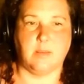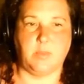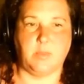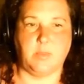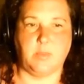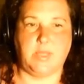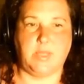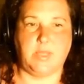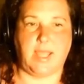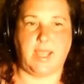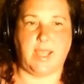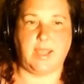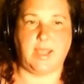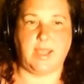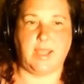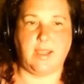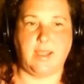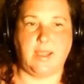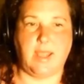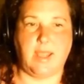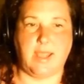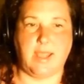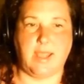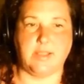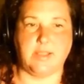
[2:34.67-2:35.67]
play,
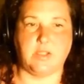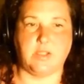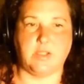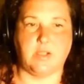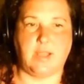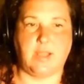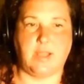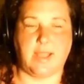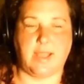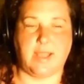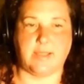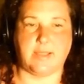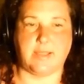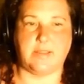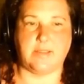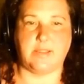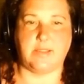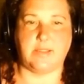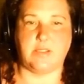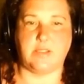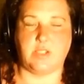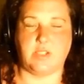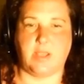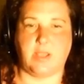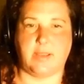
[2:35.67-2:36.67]
enter,
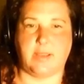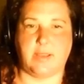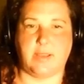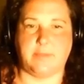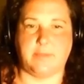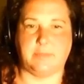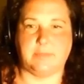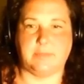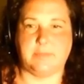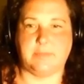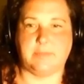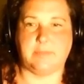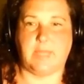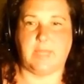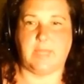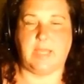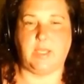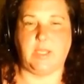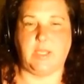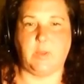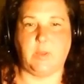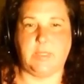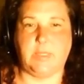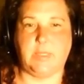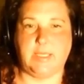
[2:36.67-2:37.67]
exit, chime
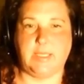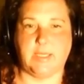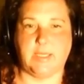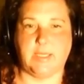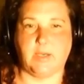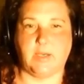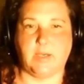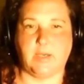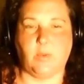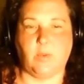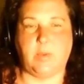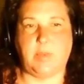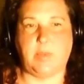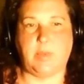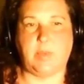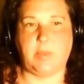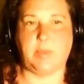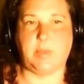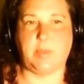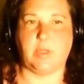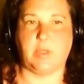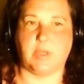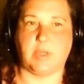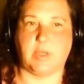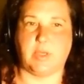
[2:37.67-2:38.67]
and you will hear when
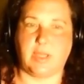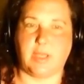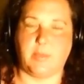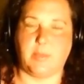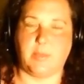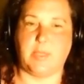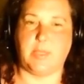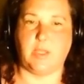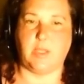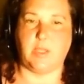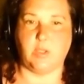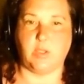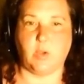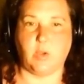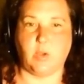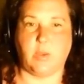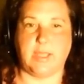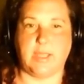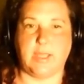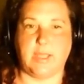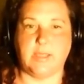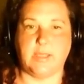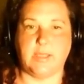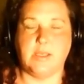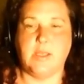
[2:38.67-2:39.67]
people are coming and
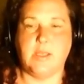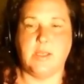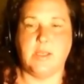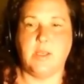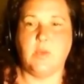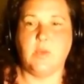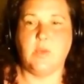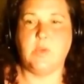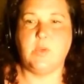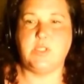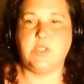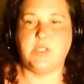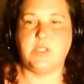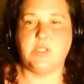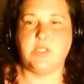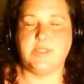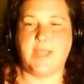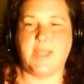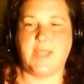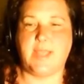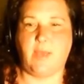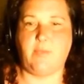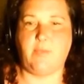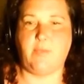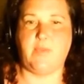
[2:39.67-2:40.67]
going, which is
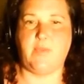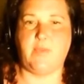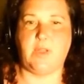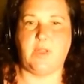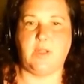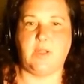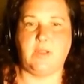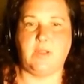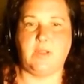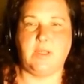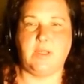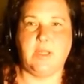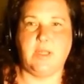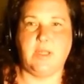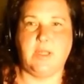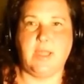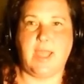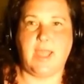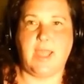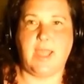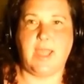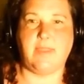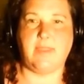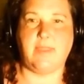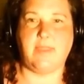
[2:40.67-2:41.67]
helpful
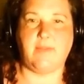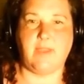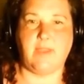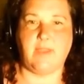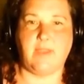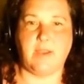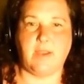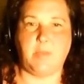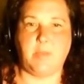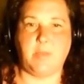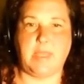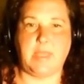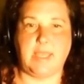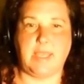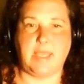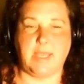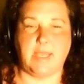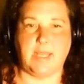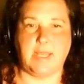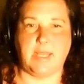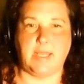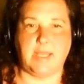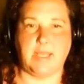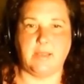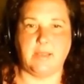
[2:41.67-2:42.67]
at the very
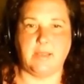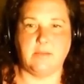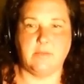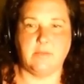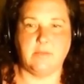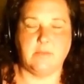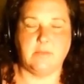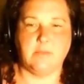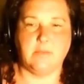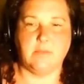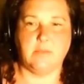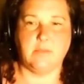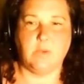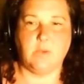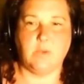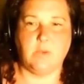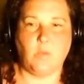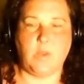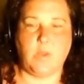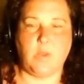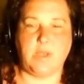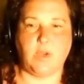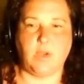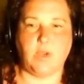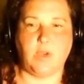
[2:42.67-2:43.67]
beginning
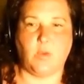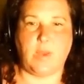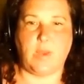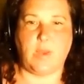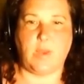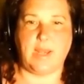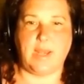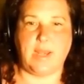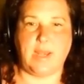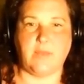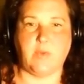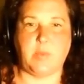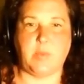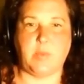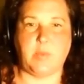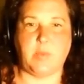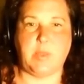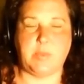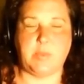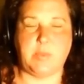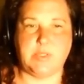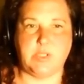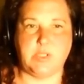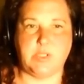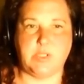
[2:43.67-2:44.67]
when you're waiting for
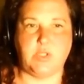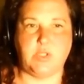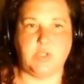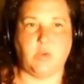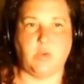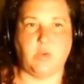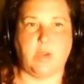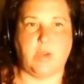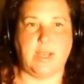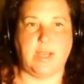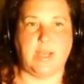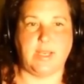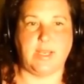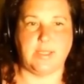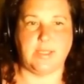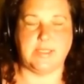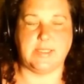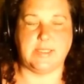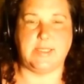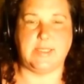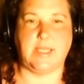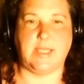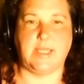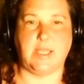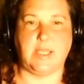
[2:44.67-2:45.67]
people to join and
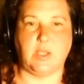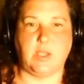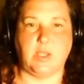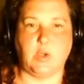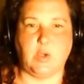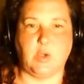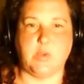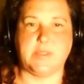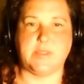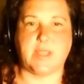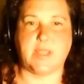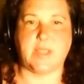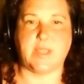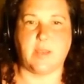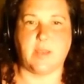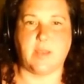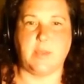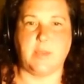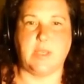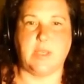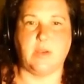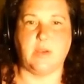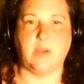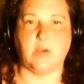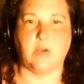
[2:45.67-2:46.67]
seeing who's
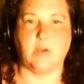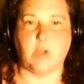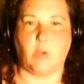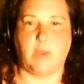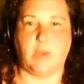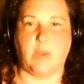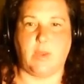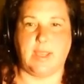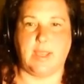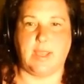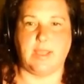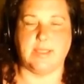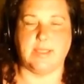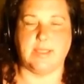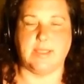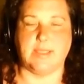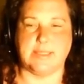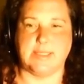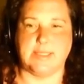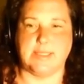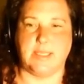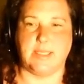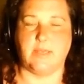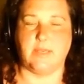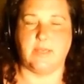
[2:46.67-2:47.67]
coming or going and
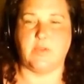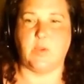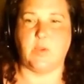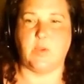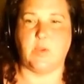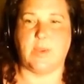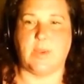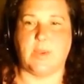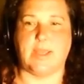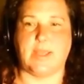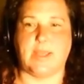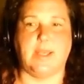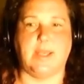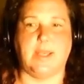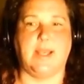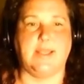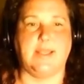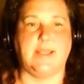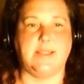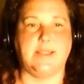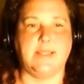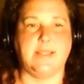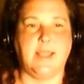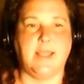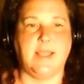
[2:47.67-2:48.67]
seeing if you
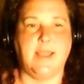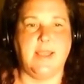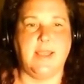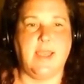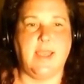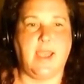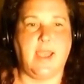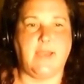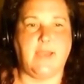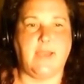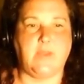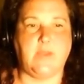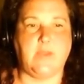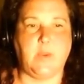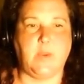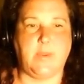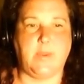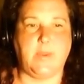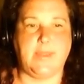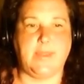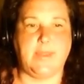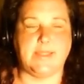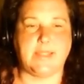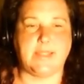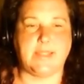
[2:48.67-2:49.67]
recognize everyone
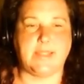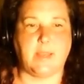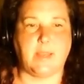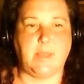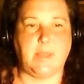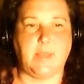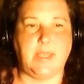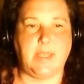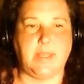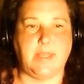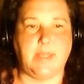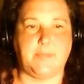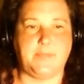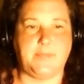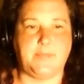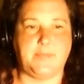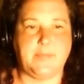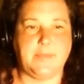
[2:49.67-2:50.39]
that's coming in.